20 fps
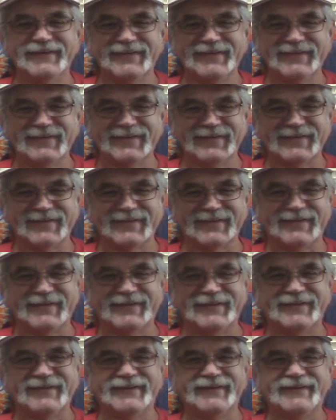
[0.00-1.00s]

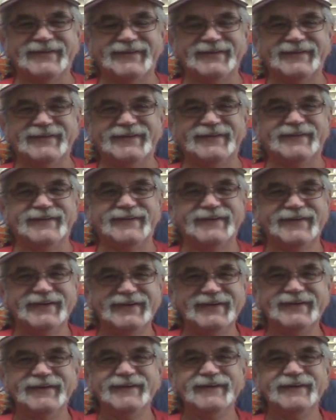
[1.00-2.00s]

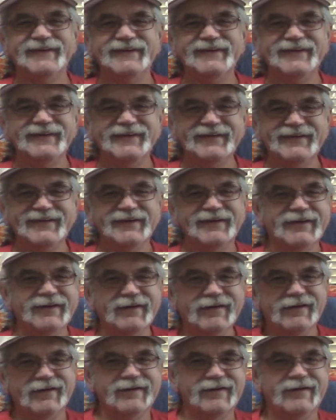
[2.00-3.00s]

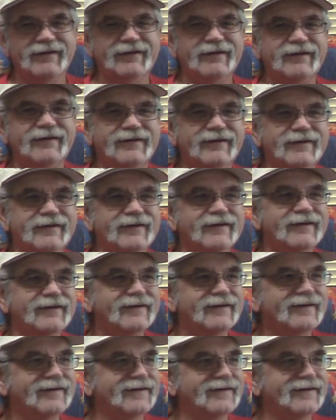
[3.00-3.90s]
(not speaking)